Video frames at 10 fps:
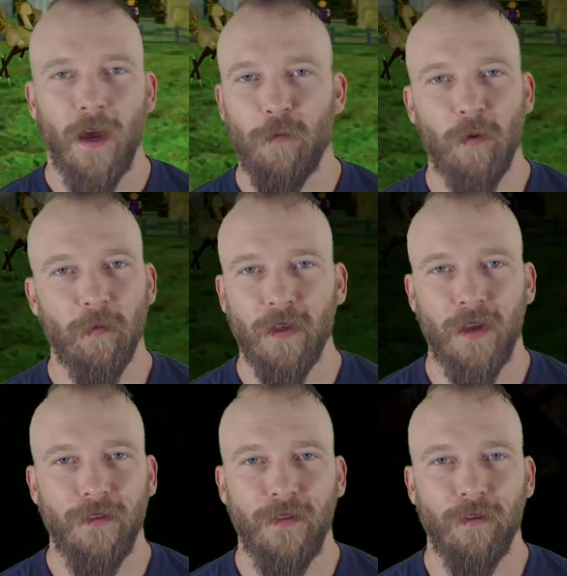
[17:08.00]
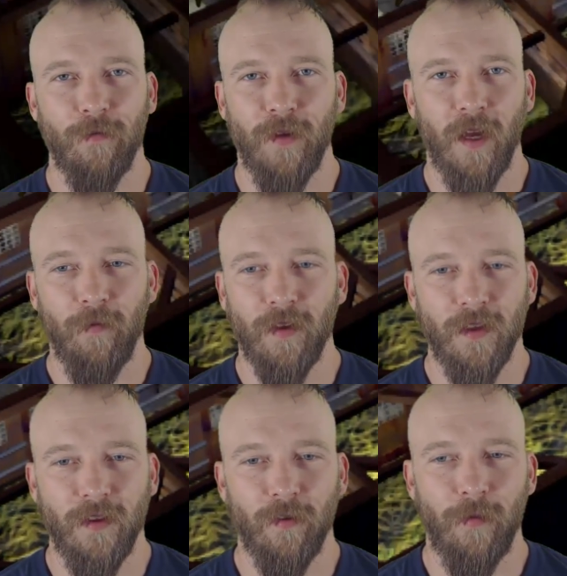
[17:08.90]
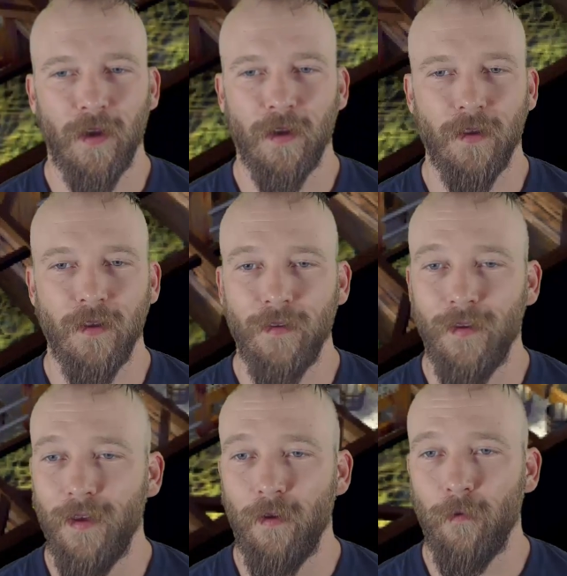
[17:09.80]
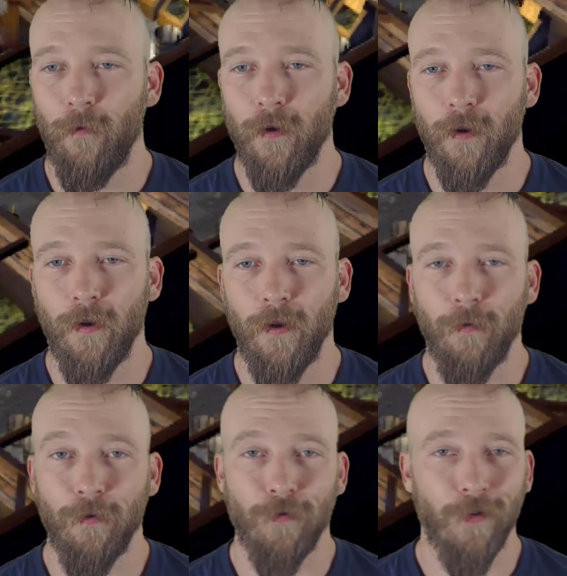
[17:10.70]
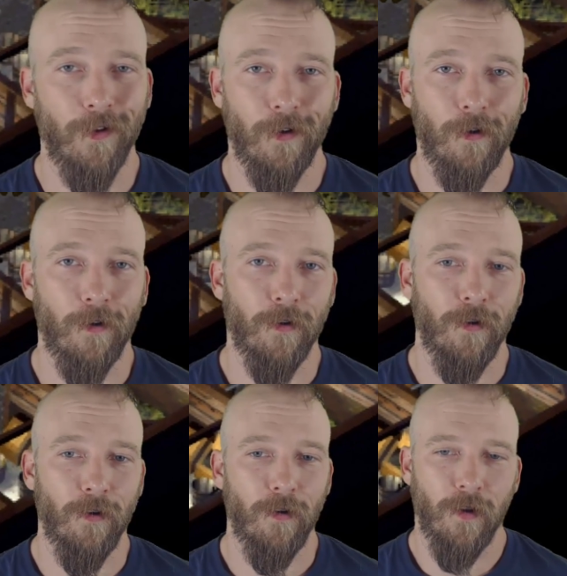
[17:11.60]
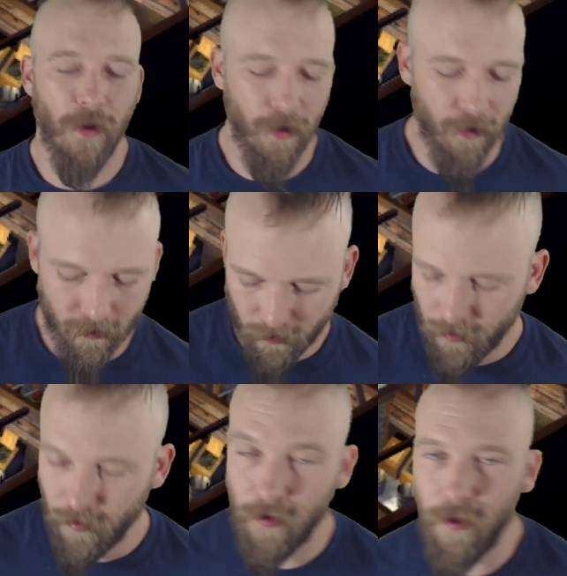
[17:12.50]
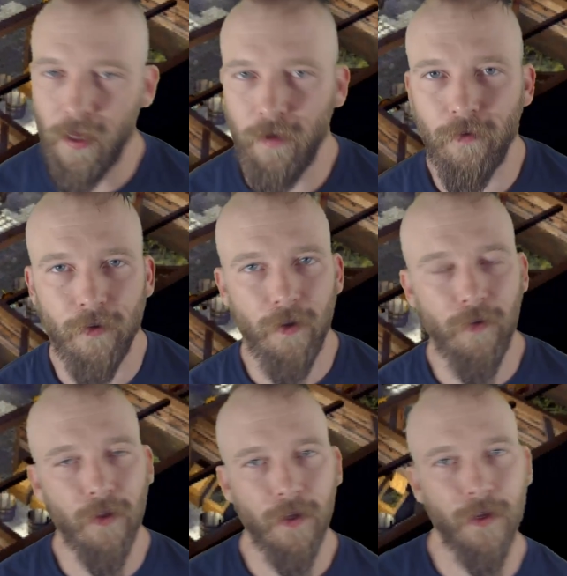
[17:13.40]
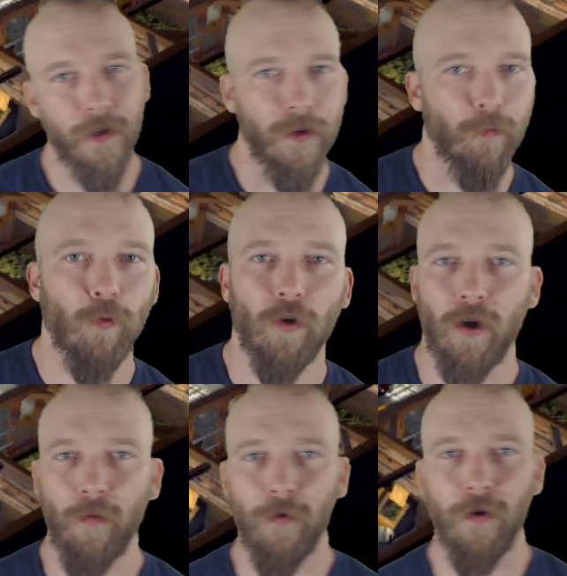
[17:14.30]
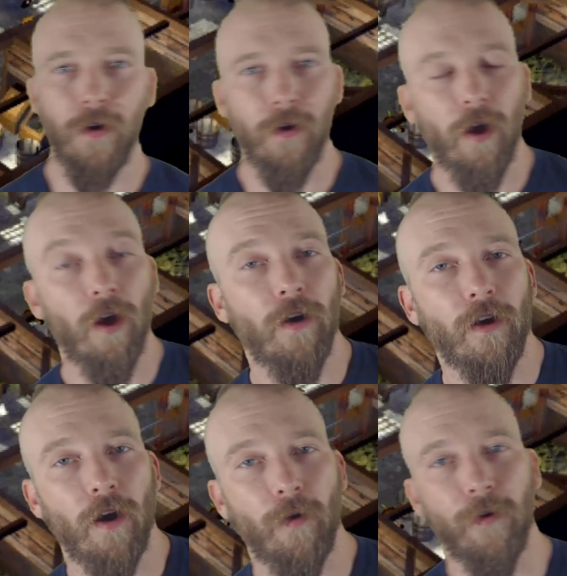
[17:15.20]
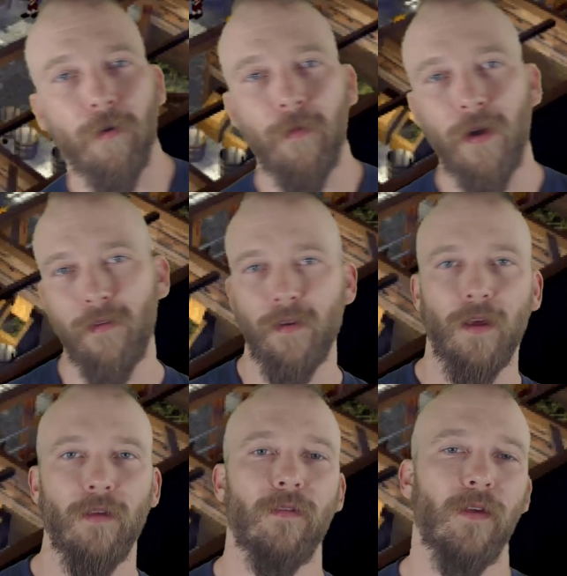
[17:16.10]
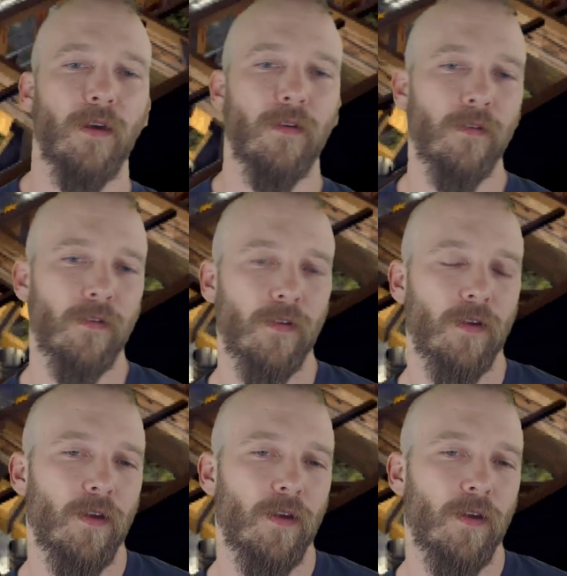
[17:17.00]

I remember a lot of things from games like this back in the day where it was very hard and even like more encumbering by today's standards.